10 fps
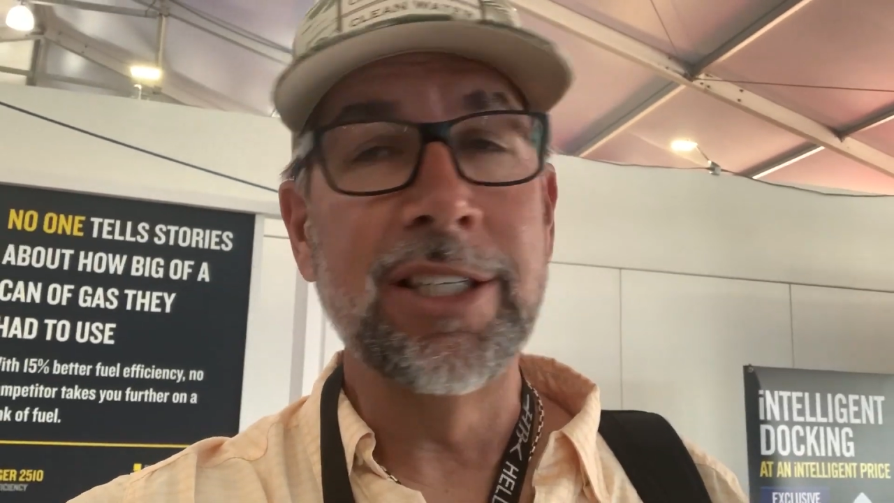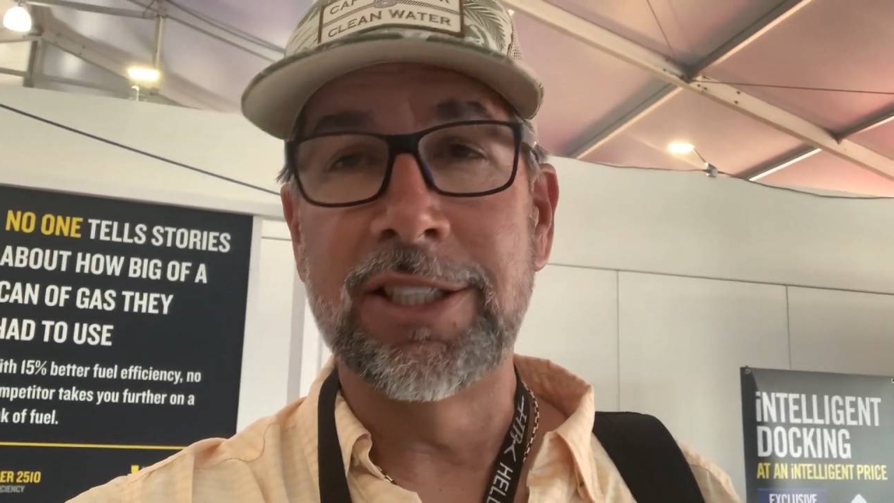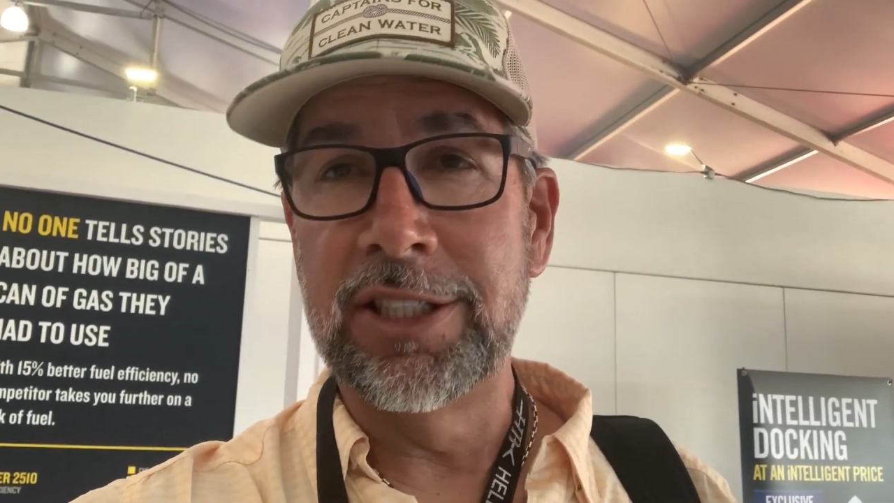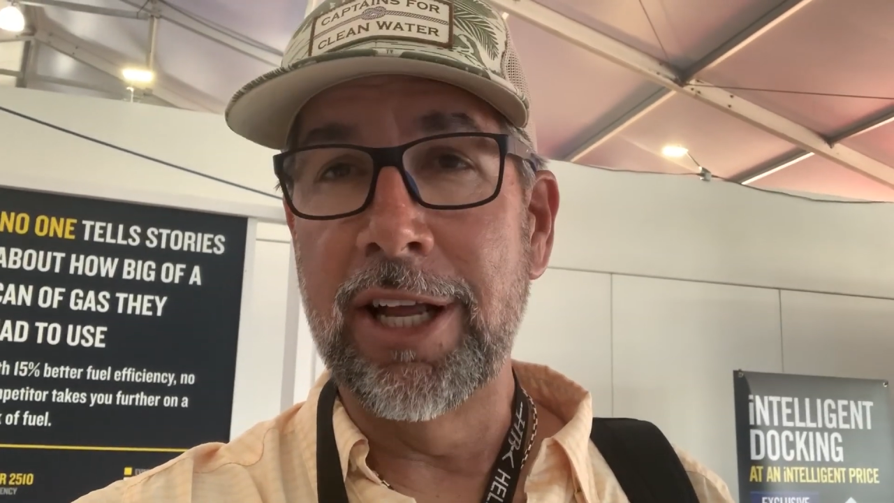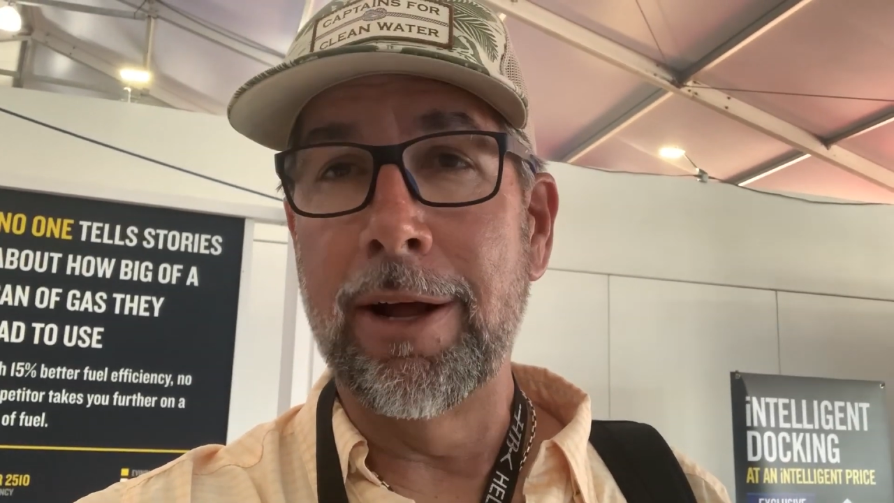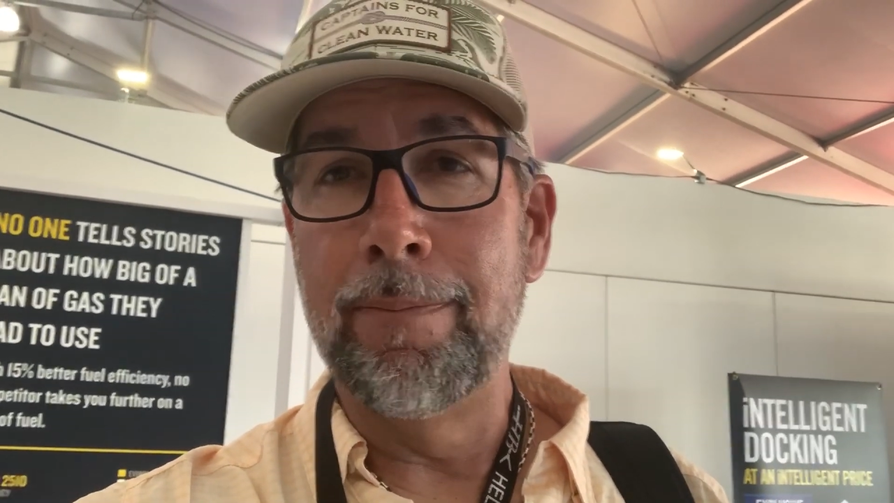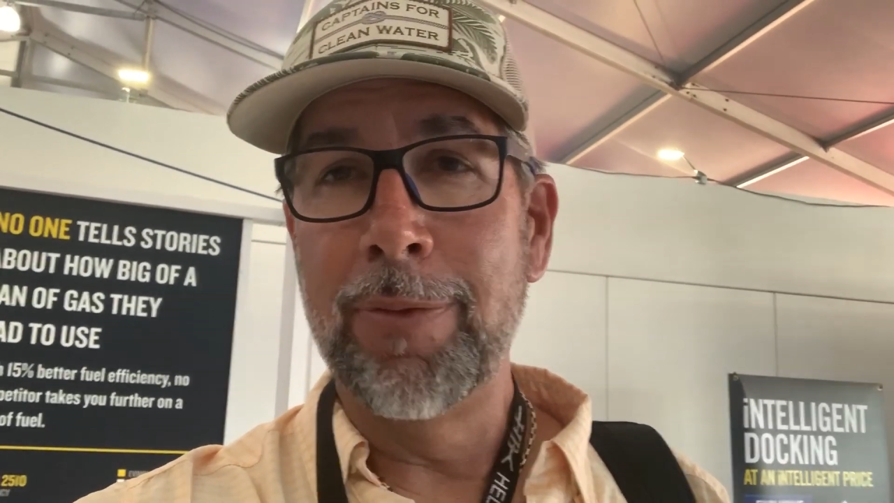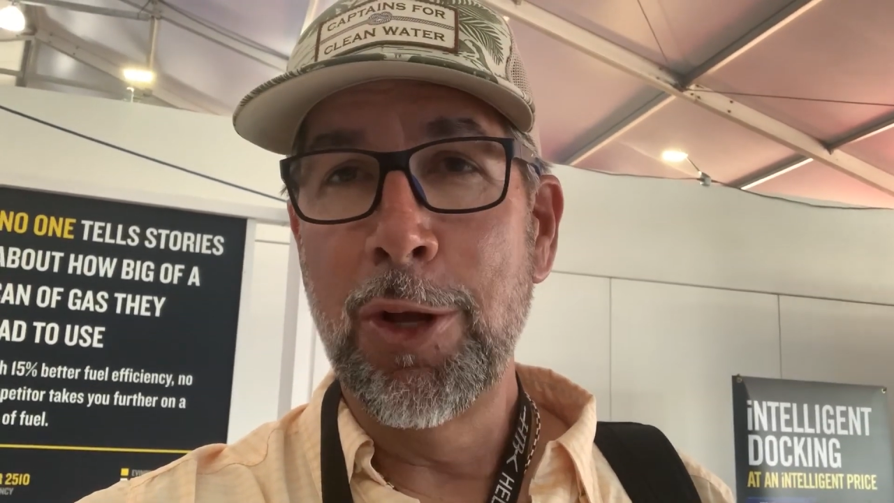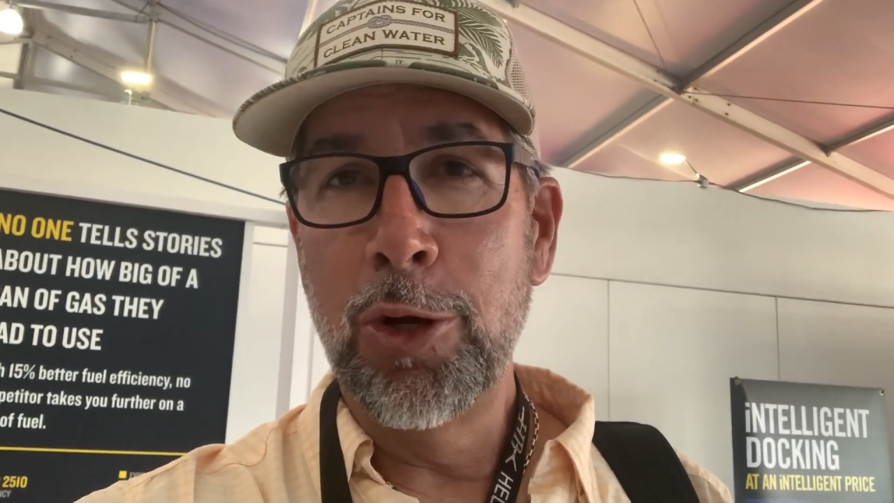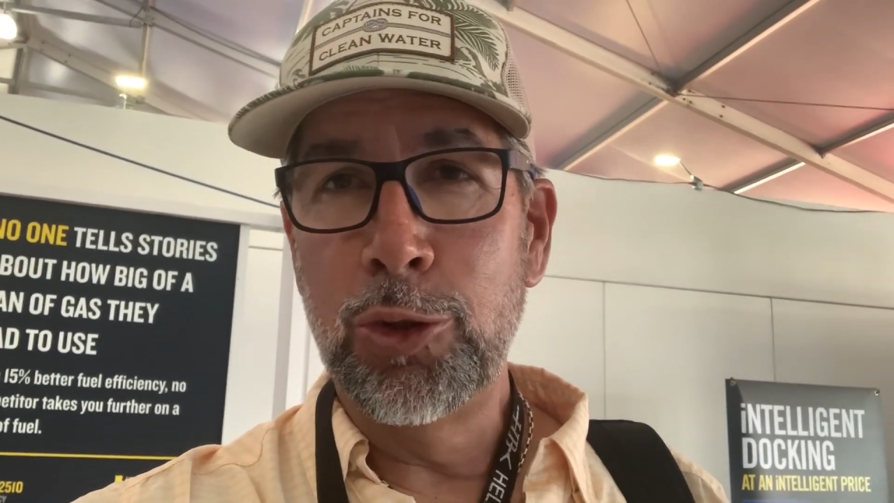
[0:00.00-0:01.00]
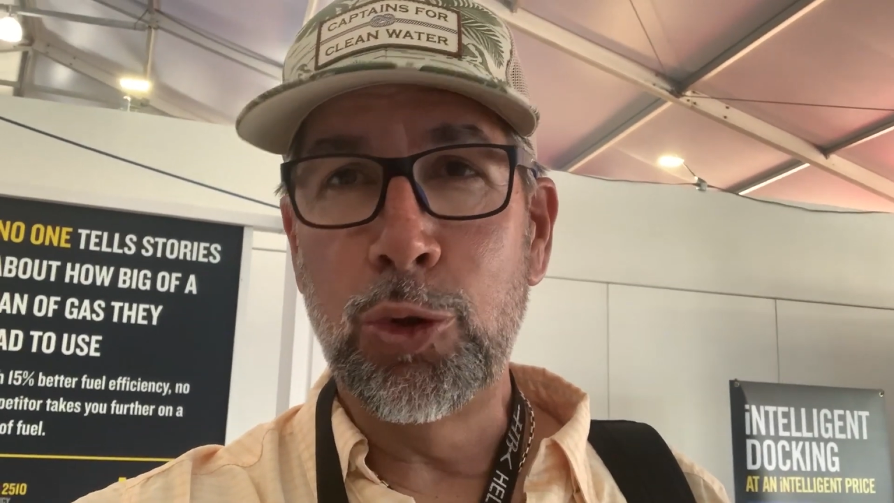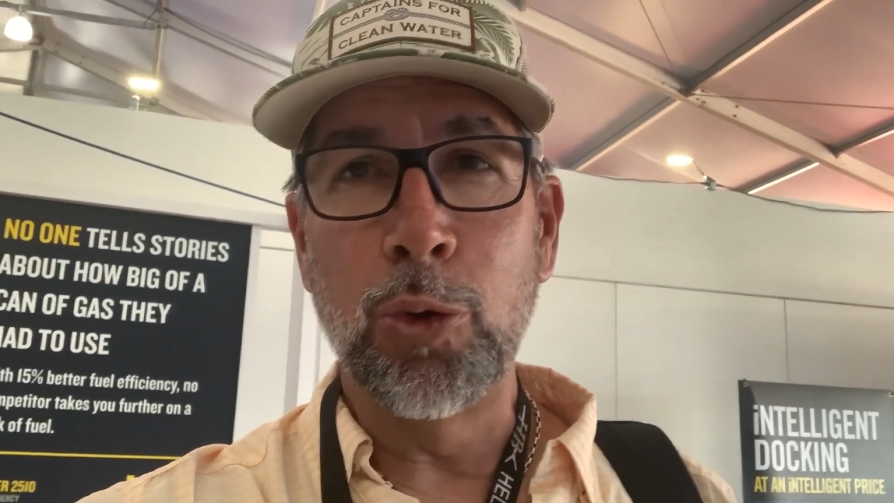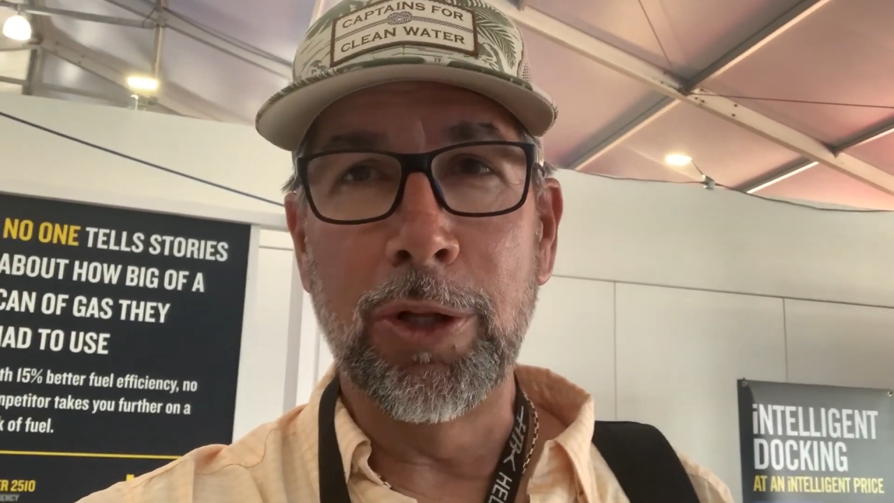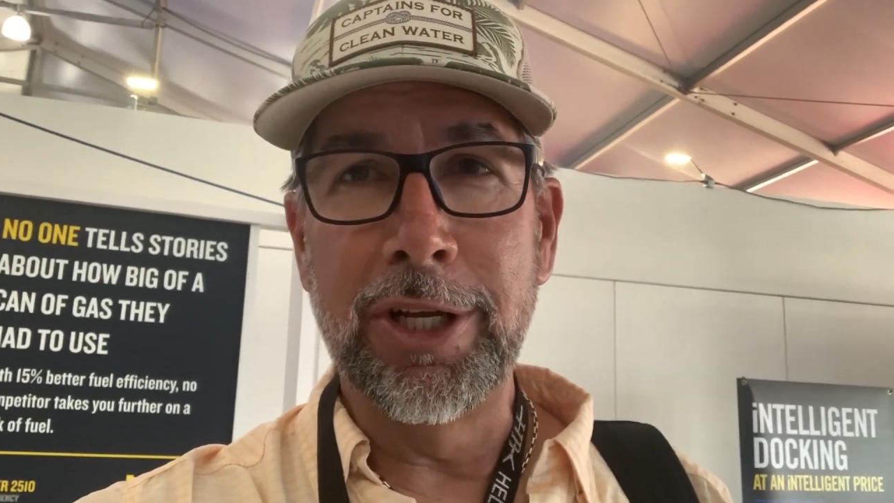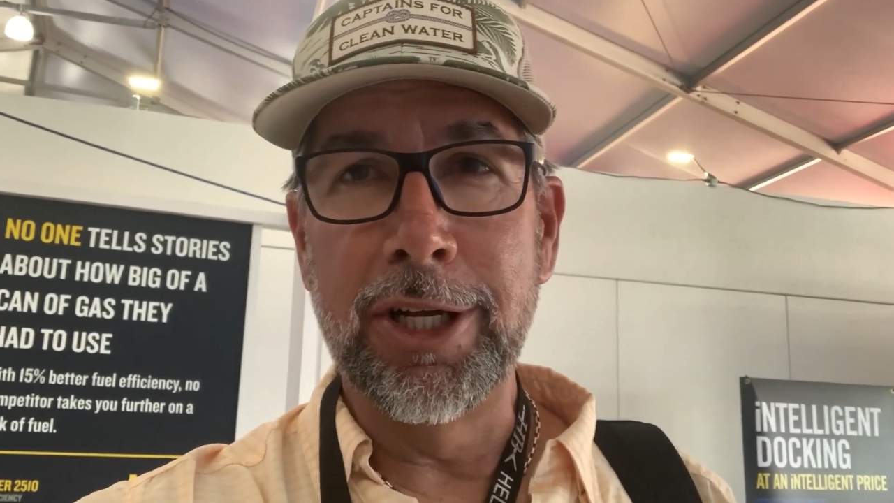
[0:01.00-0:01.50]
this setup
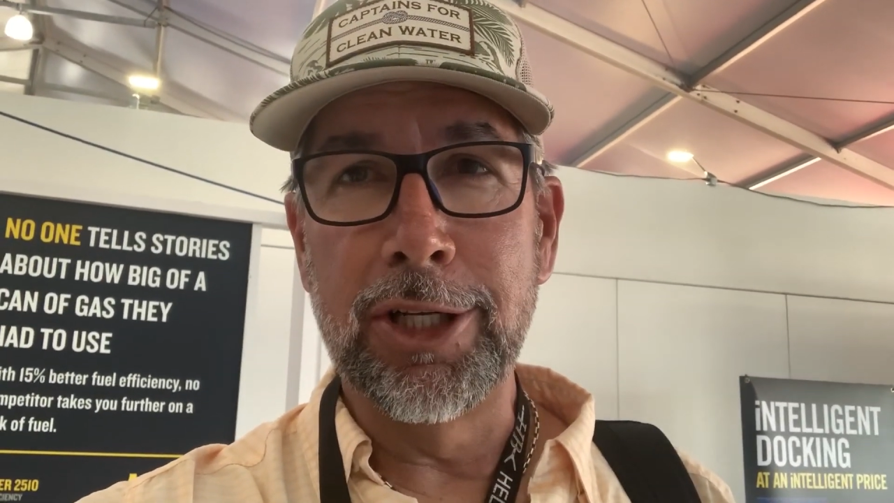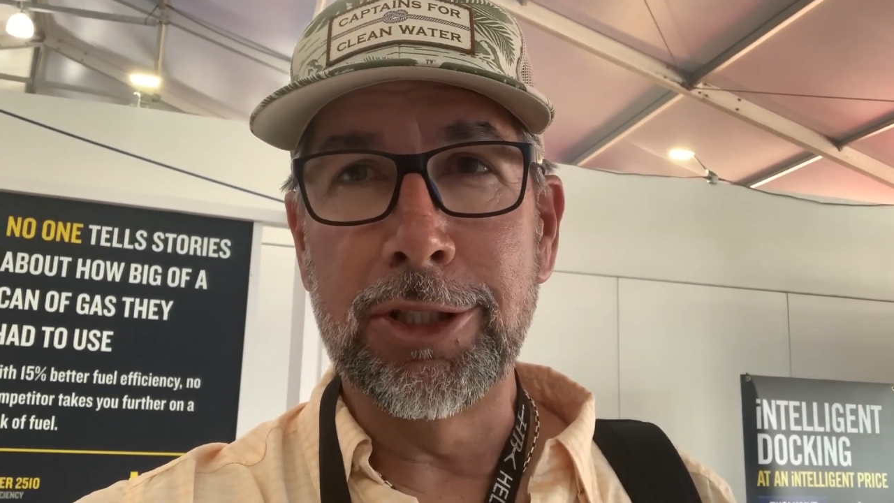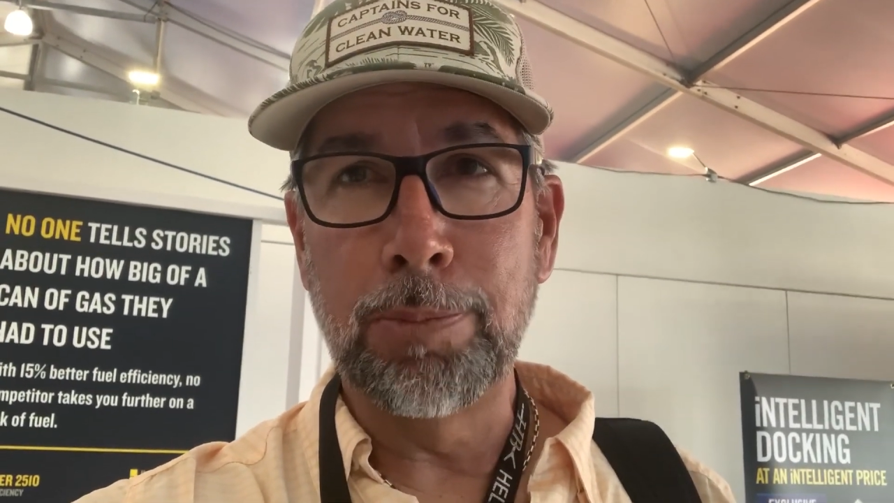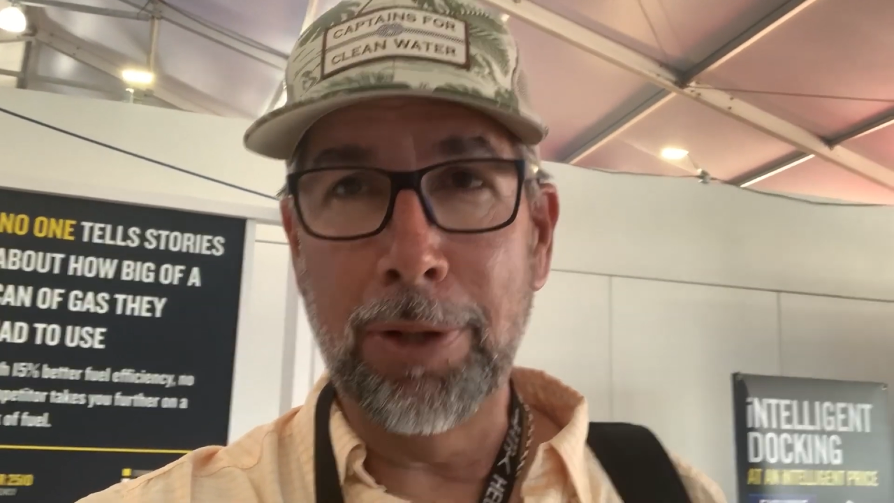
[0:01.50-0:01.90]
truly is.